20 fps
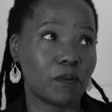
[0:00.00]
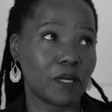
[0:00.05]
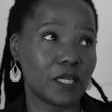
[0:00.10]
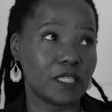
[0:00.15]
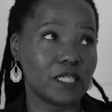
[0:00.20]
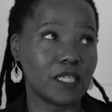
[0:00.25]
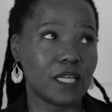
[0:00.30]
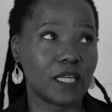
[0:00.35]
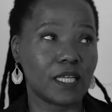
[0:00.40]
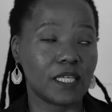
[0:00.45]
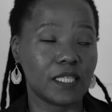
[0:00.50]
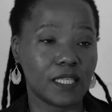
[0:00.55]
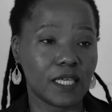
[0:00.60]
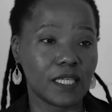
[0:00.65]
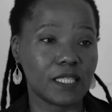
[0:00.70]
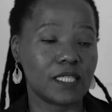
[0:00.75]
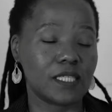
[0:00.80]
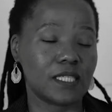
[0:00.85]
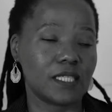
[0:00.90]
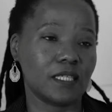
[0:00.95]
patriarchy
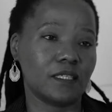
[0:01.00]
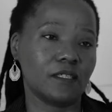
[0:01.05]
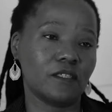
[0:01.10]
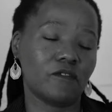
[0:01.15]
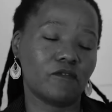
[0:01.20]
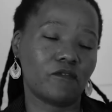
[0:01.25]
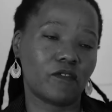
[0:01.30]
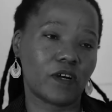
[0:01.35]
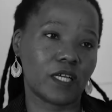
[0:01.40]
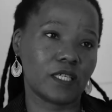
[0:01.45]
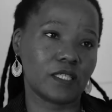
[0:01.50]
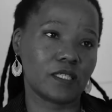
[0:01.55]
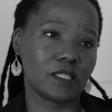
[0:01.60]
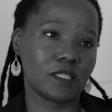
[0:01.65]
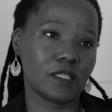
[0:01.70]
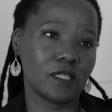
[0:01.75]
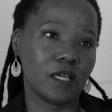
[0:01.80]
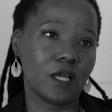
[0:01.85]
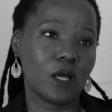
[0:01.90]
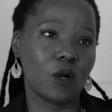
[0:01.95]
that still defines
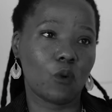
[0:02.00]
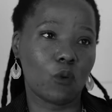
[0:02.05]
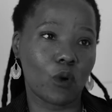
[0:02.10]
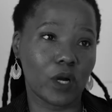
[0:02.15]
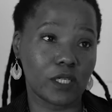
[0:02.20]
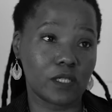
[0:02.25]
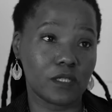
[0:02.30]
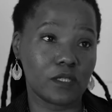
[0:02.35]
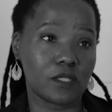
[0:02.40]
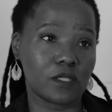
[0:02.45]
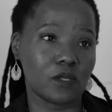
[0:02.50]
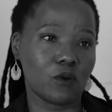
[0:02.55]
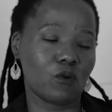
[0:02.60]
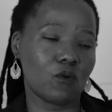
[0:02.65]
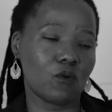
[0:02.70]
what is a